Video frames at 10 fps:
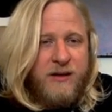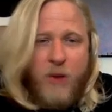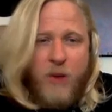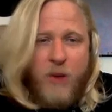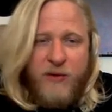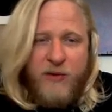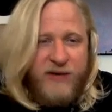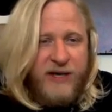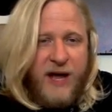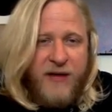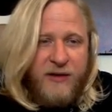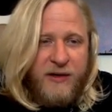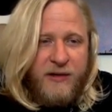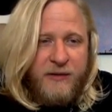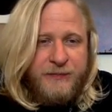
They're all moving together.